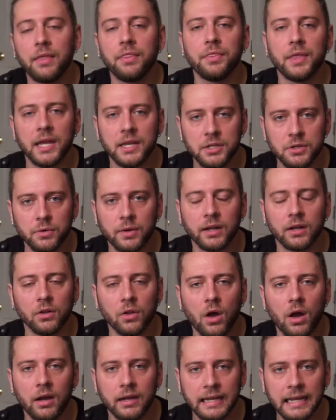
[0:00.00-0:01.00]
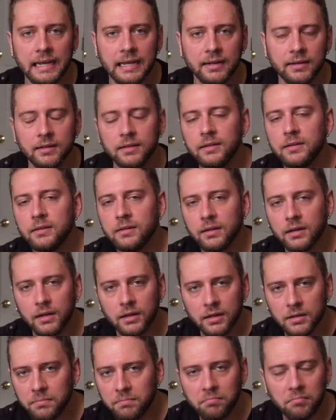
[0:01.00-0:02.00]
and then you can log in,
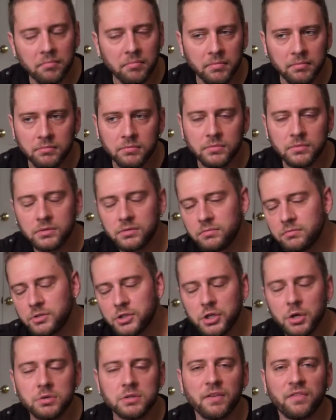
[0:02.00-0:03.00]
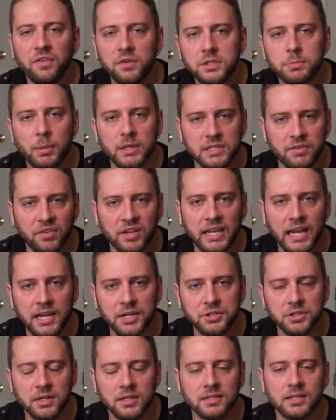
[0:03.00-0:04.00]
choose a few
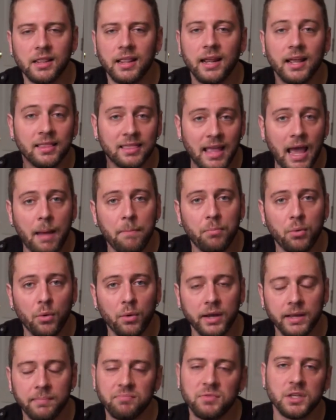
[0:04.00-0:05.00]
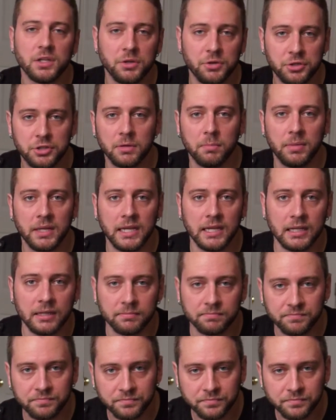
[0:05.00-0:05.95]
specifications, and then at that point, you should be in.